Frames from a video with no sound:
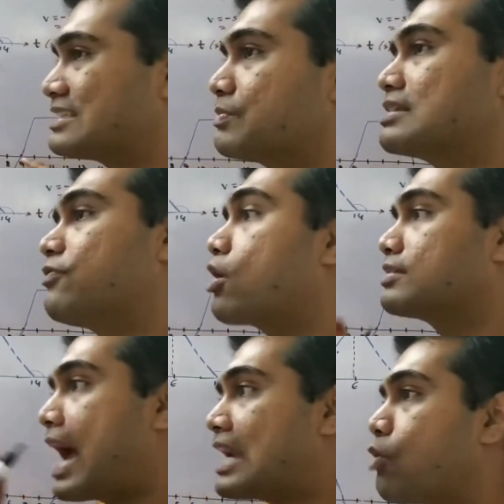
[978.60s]
means for
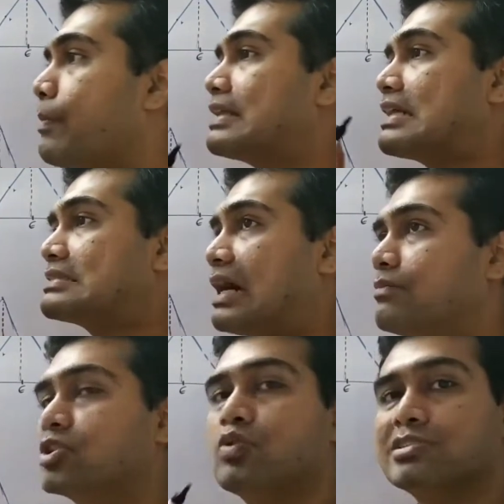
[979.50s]
that moment it has come
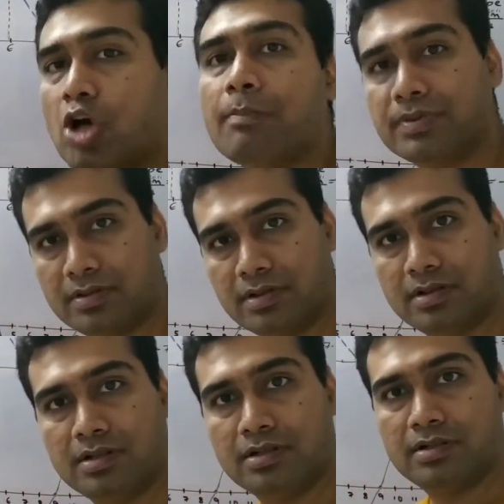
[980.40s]
to a stop.
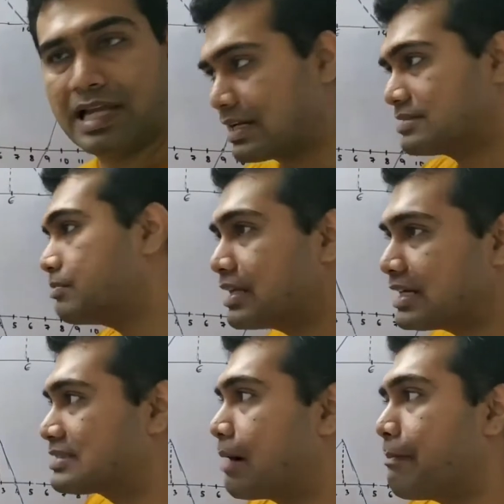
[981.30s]
It doesn't mean it
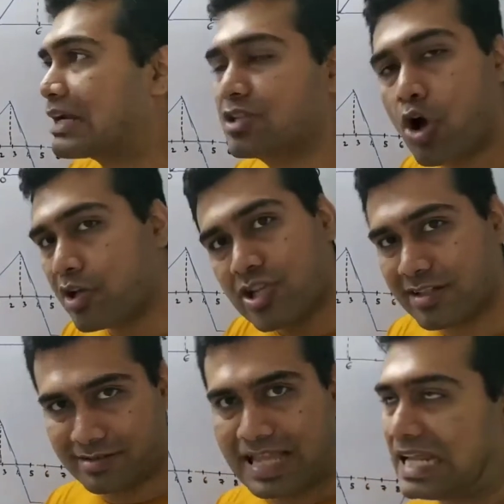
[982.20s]
has come back to the
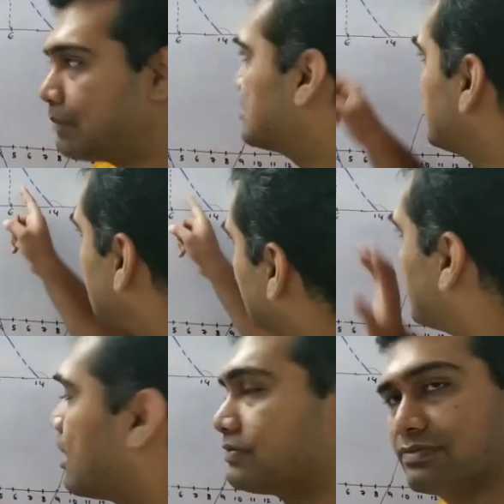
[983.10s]
origin. That happens in ST
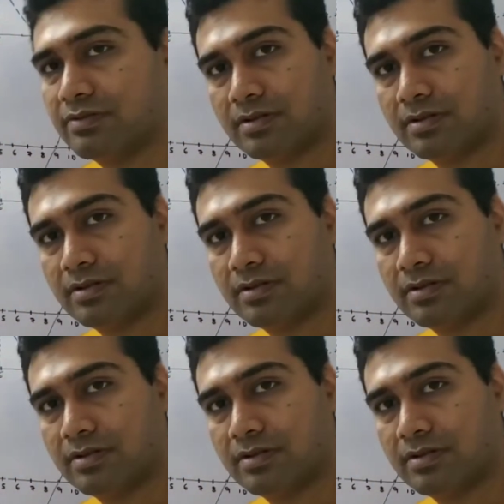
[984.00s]
graph.